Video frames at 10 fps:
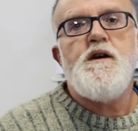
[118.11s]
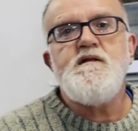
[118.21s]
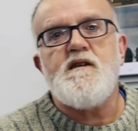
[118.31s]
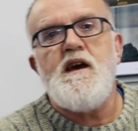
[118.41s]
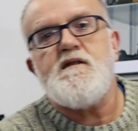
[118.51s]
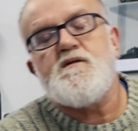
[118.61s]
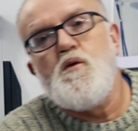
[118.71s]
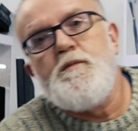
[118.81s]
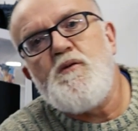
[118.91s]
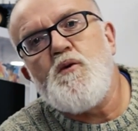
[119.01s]
These kits
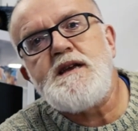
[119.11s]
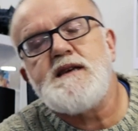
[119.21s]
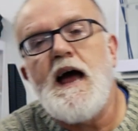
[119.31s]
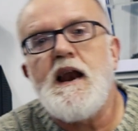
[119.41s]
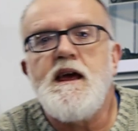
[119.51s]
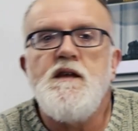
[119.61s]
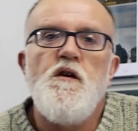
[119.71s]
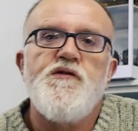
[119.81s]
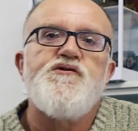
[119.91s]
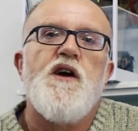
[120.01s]
will be retailing in
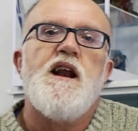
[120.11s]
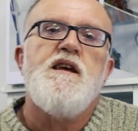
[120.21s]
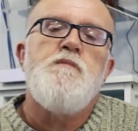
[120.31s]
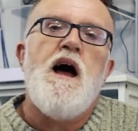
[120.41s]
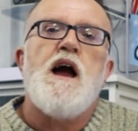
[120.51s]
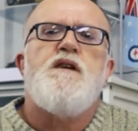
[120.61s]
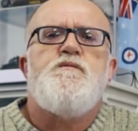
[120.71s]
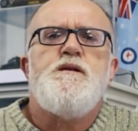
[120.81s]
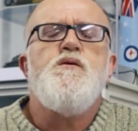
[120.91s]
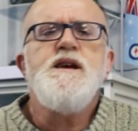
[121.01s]
the Australian
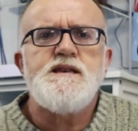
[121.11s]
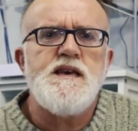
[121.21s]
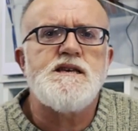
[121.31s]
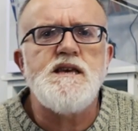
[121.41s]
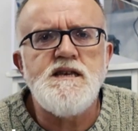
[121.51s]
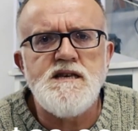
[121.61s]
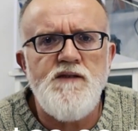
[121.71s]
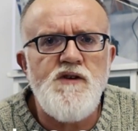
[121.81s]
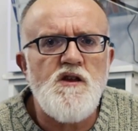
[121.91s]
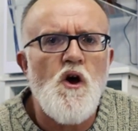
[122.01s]
markets between $60 and
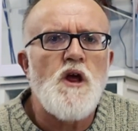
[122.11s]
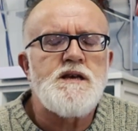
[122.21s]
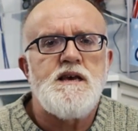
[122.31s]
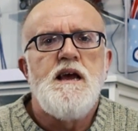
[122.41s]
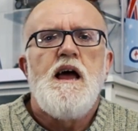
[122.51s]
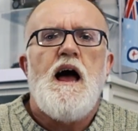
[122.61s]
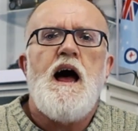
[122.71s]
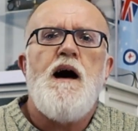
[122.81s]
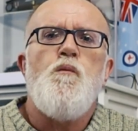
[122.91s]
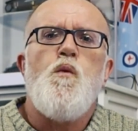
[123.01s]

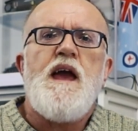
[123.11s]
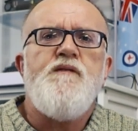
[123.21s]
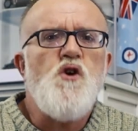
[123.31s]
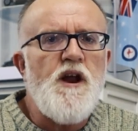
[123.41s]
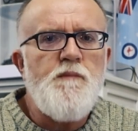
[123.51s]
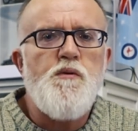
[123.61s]
$70. We haven't got our